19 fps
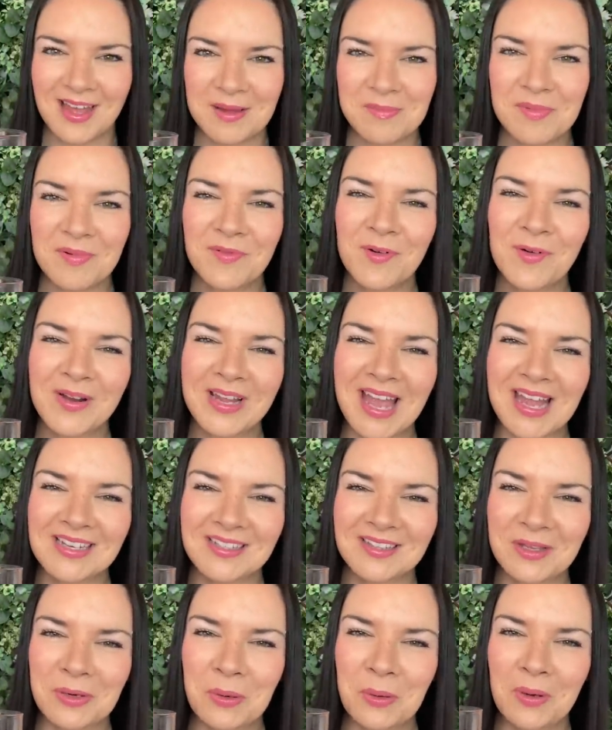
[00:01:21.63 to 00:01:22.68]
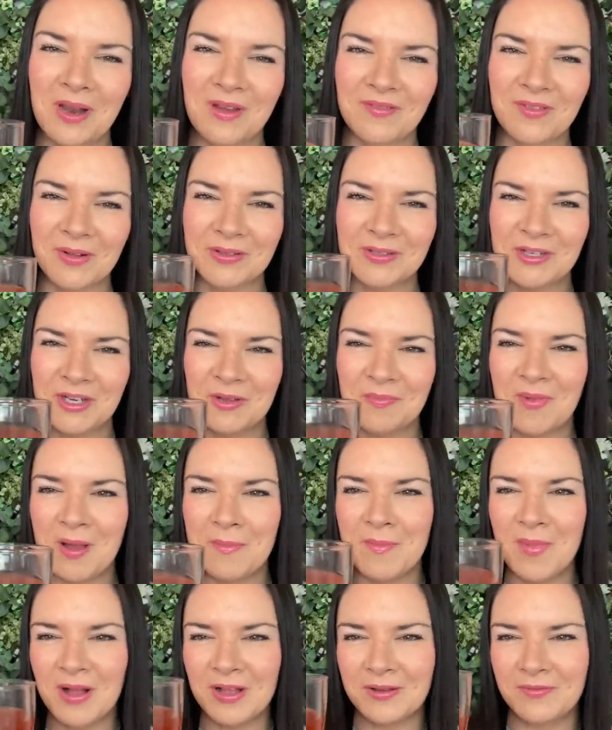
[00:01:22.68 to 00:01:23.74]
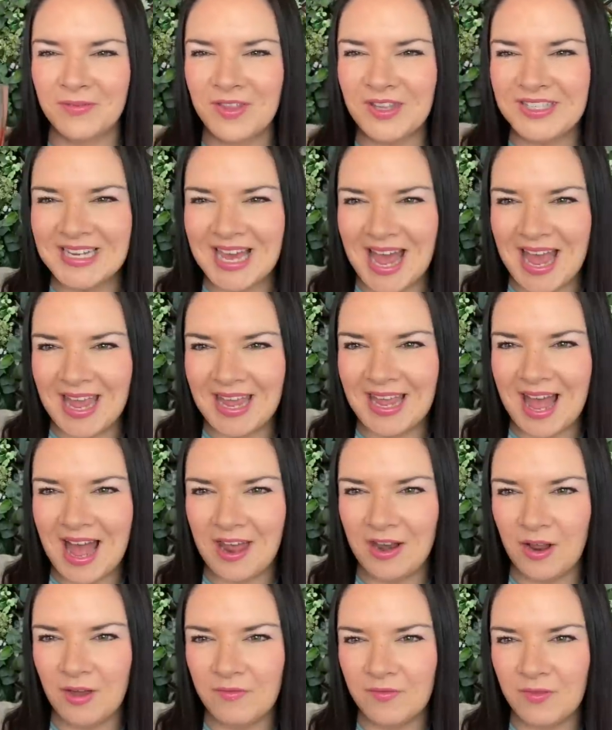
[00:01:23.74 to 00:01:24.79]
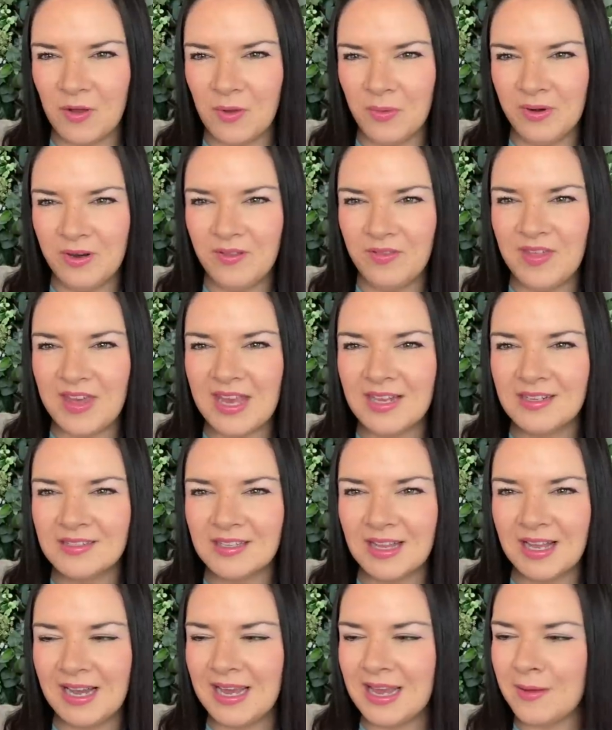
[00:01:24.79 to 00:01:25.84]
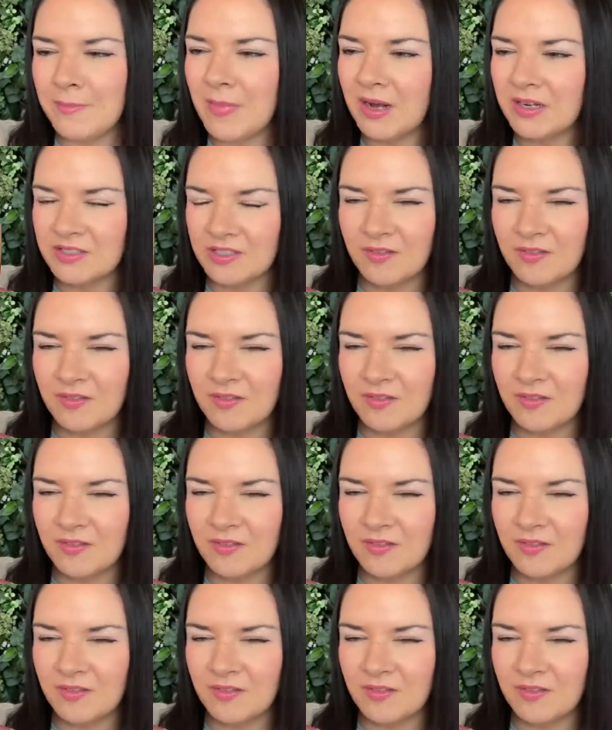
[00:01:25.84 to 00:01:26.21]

And before I get into the haul, I've got to do my mug of the day, and I've got one of these clear mugs.